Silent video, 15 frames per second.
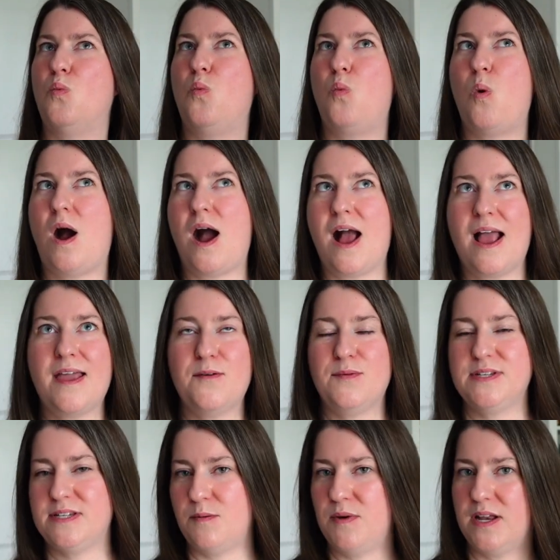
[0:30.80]
why
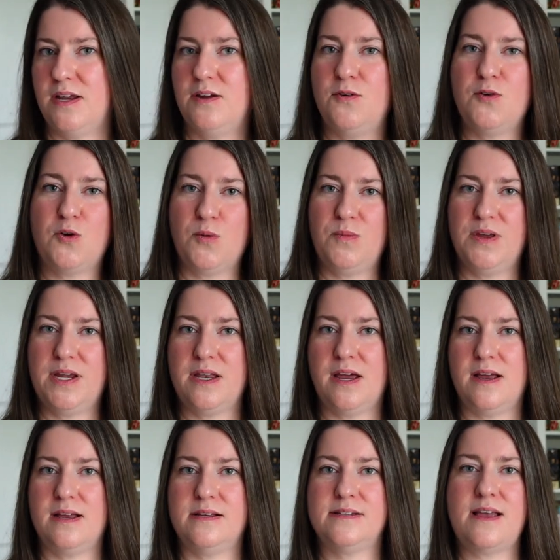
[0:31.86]
would somebody who normally
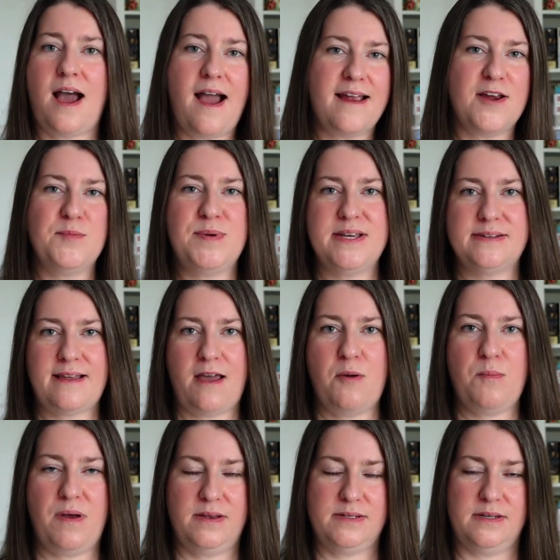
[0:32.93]
does higher piece count
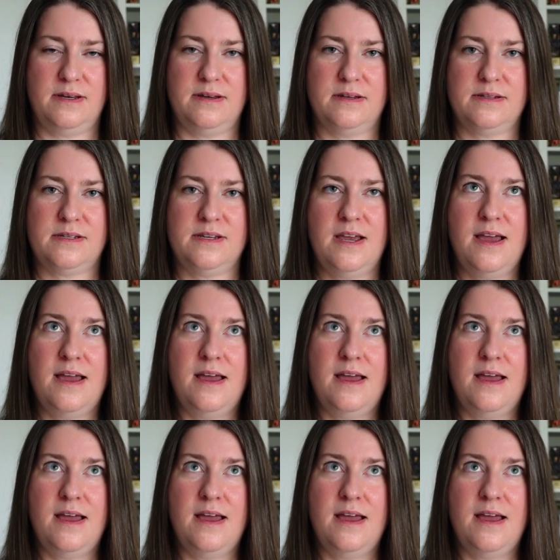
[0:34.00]
puzzles